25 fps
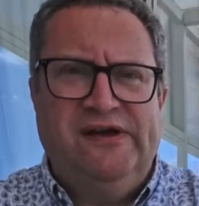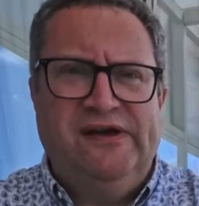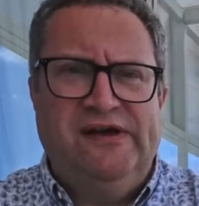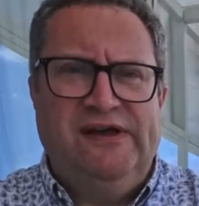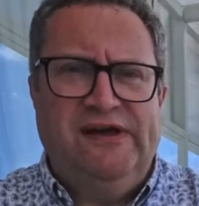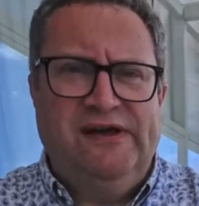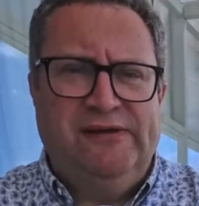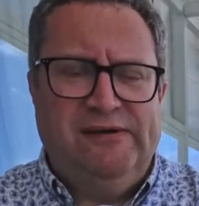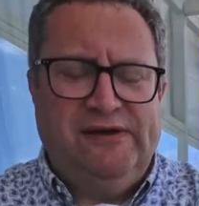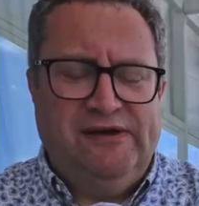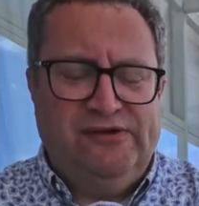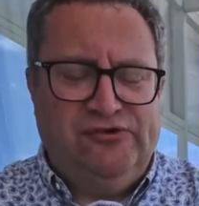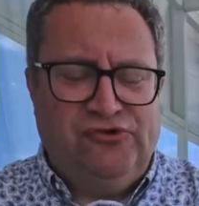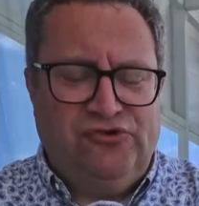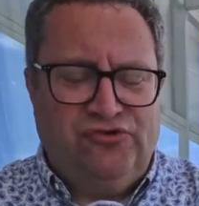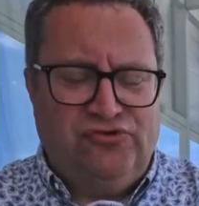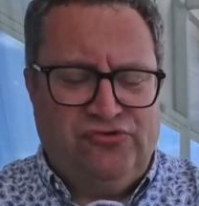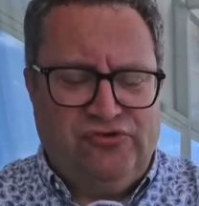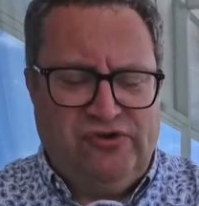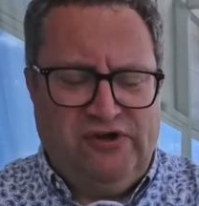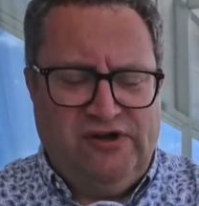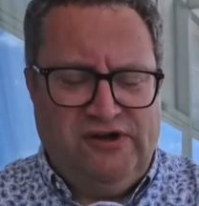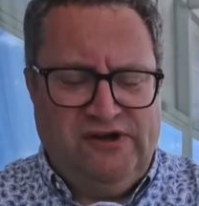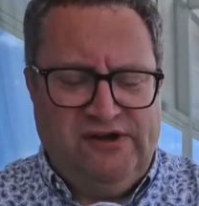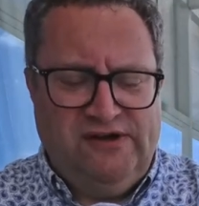I'm going to
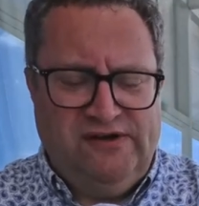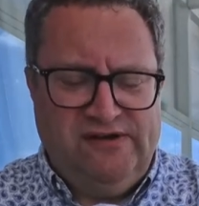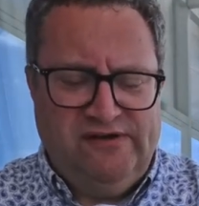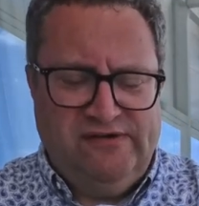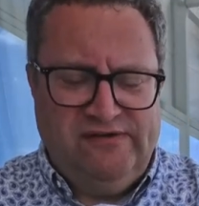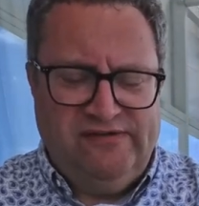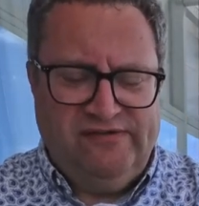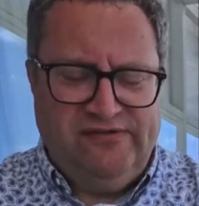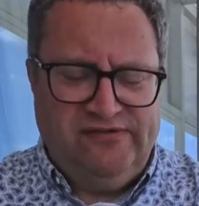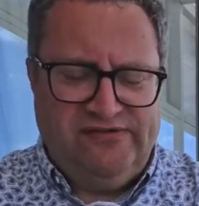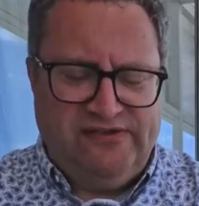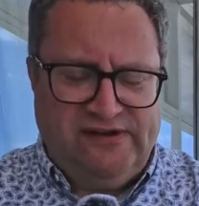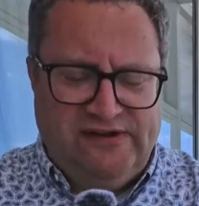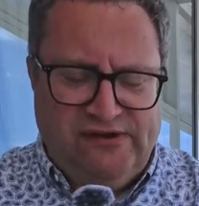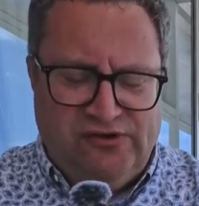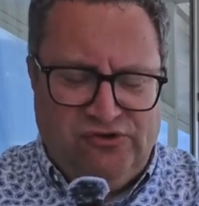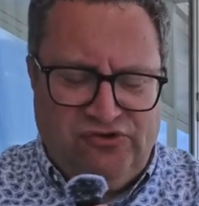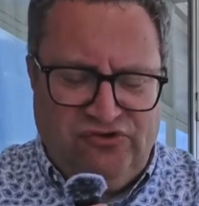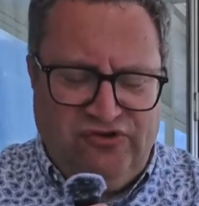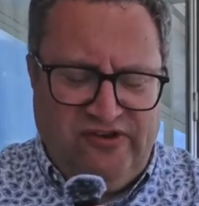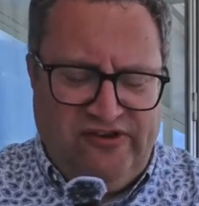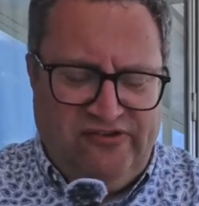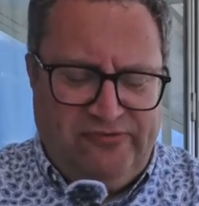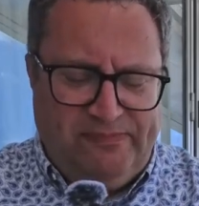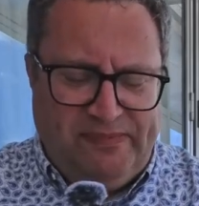try these little
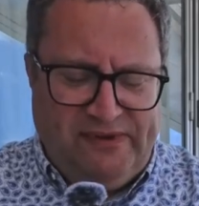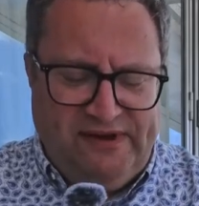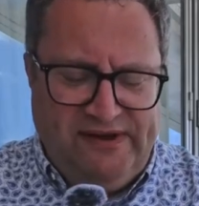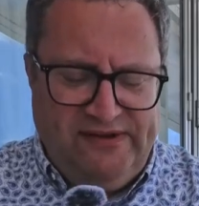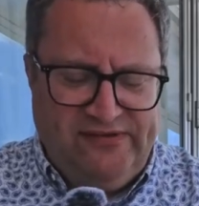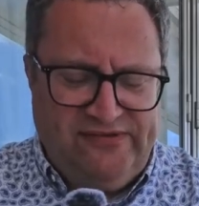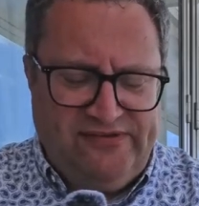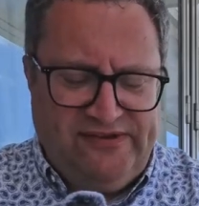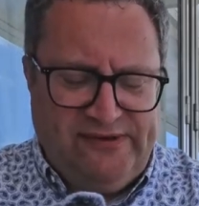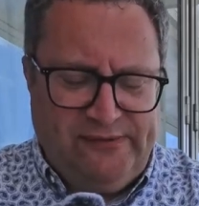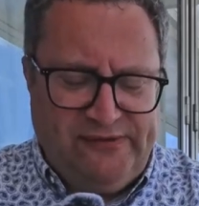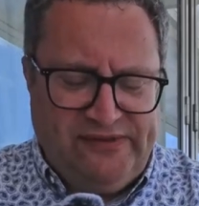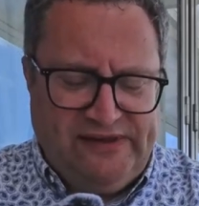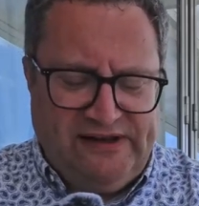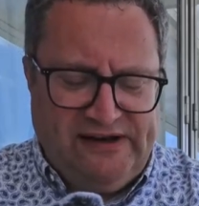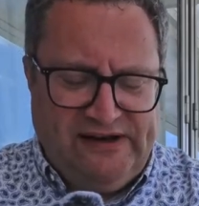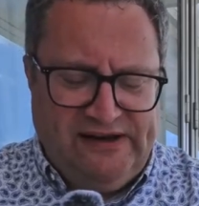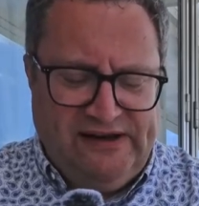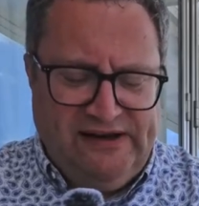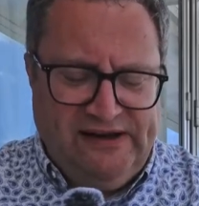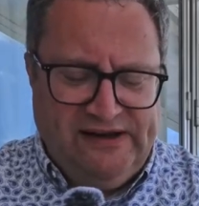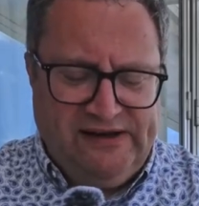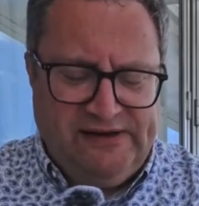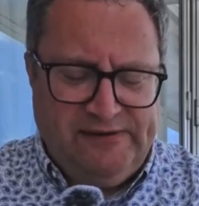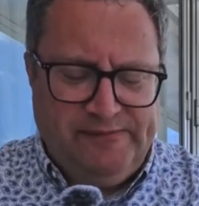cheese bites, see what they're
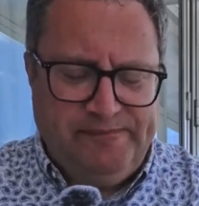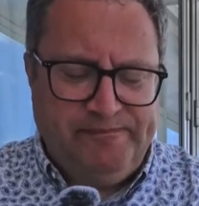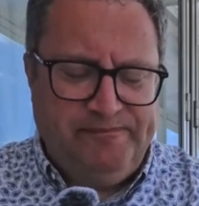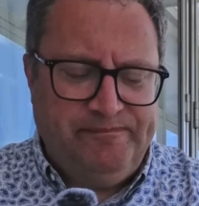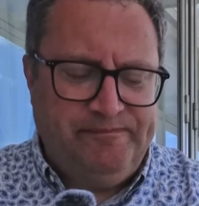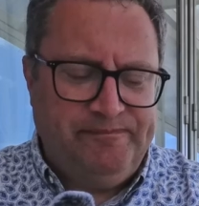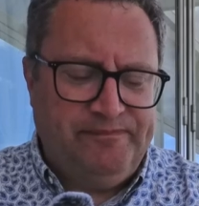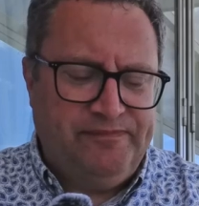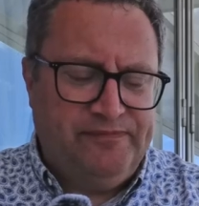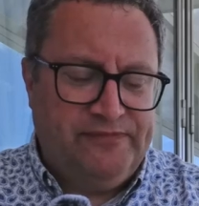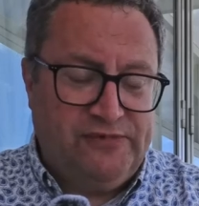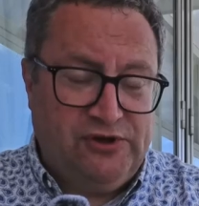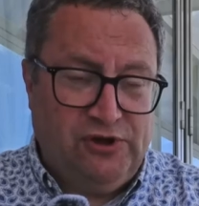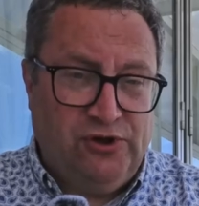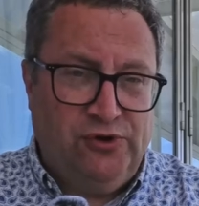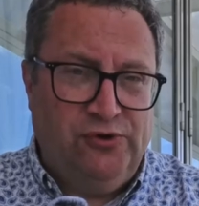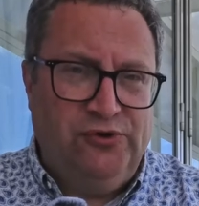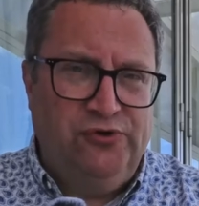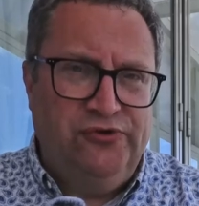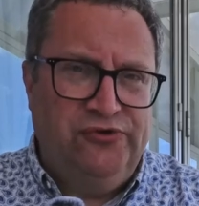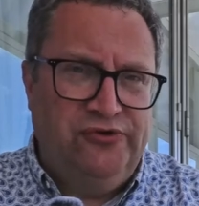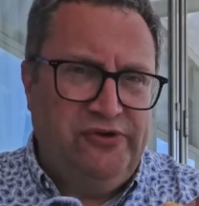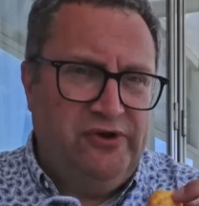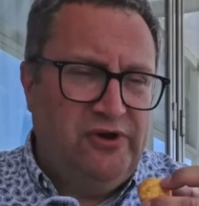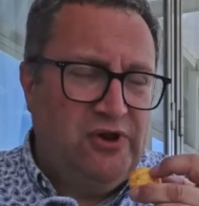like.
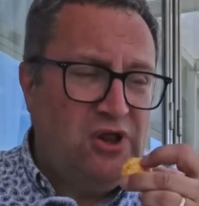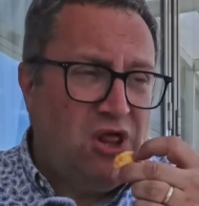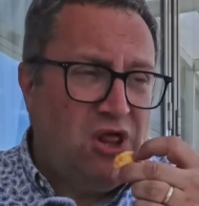Cold.